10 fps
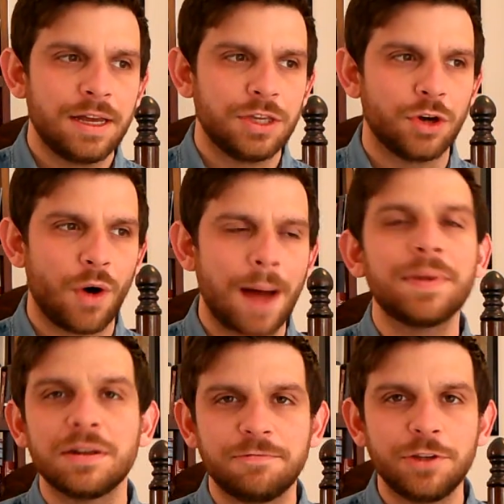you go, I'm
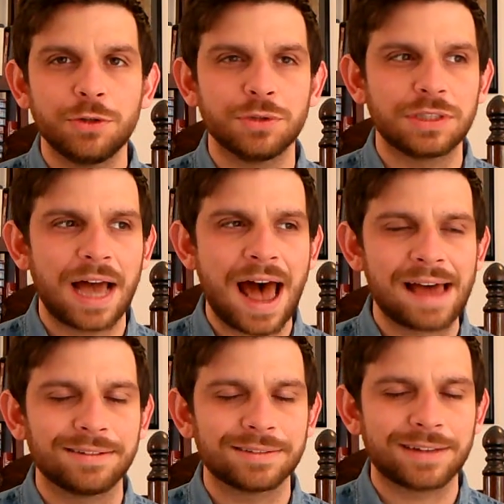confused,
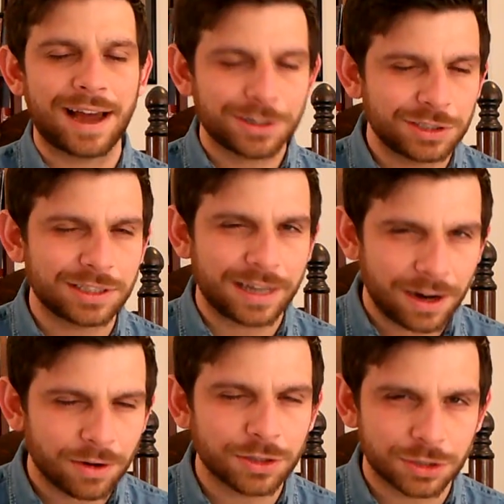and actually the
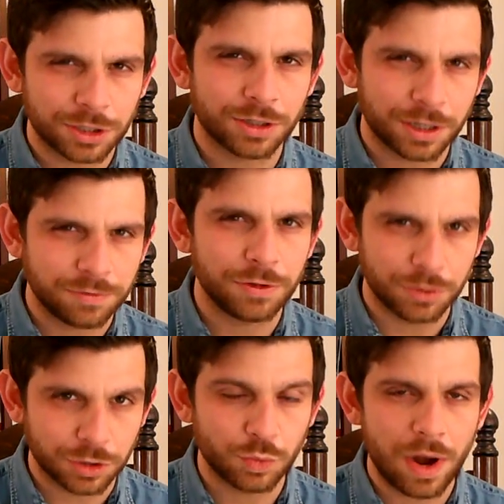characters are
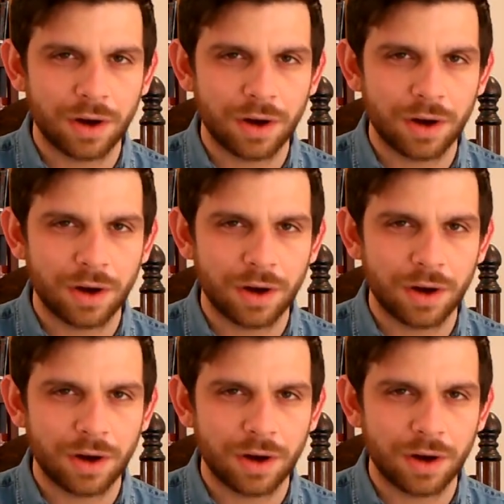confused as well,